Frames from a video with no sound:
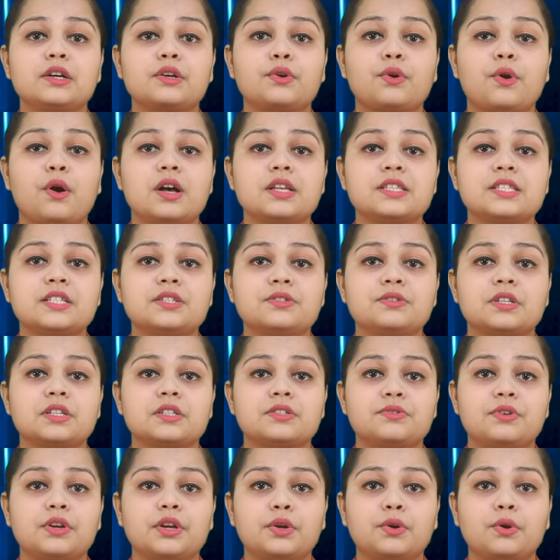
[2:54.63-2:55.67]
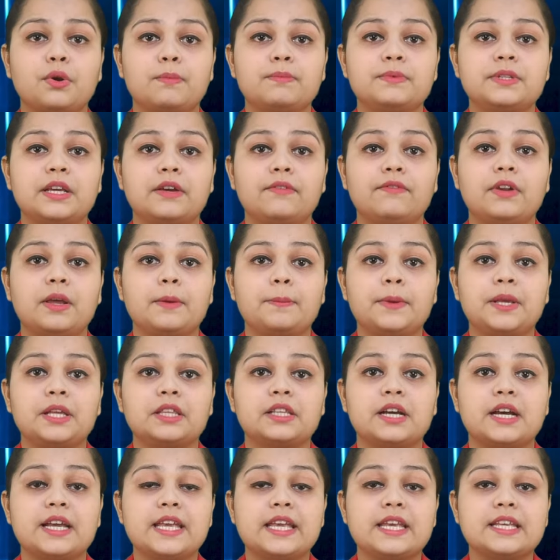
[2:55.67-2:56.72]
the cross-industry group
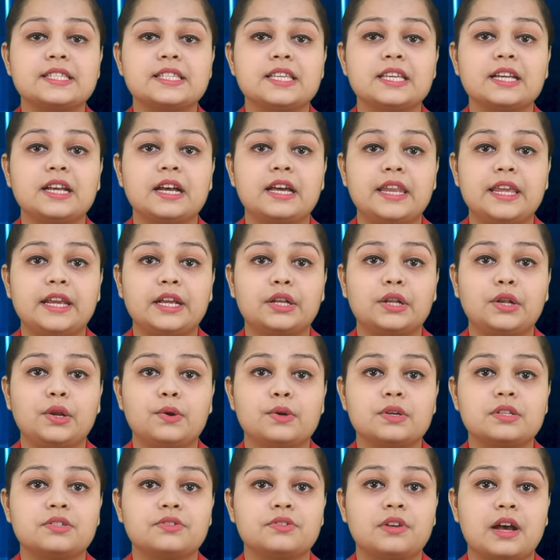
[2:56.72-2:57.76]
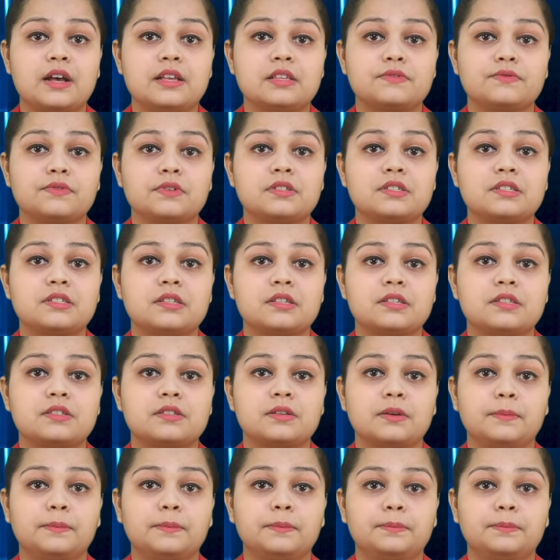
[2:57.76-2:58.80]
developing the Easy Connect Close Transfer
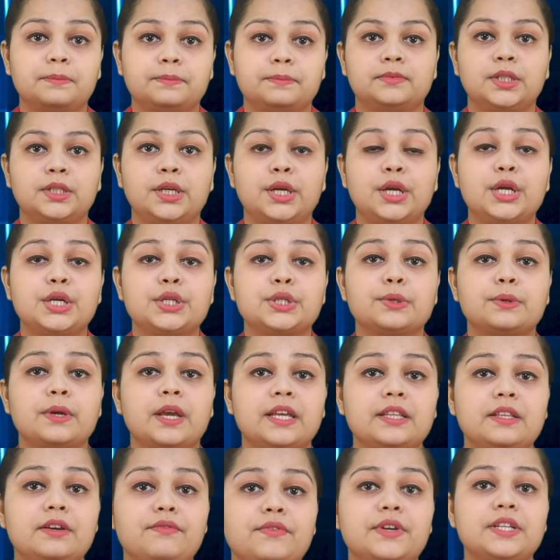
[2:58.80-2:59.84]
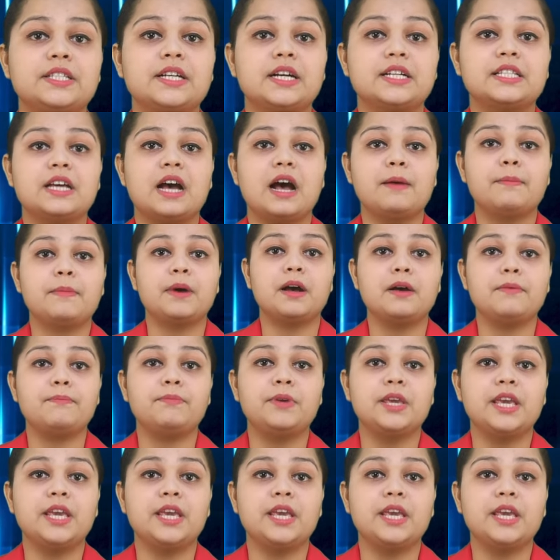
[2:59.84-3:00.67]
System. Together with ADAMA,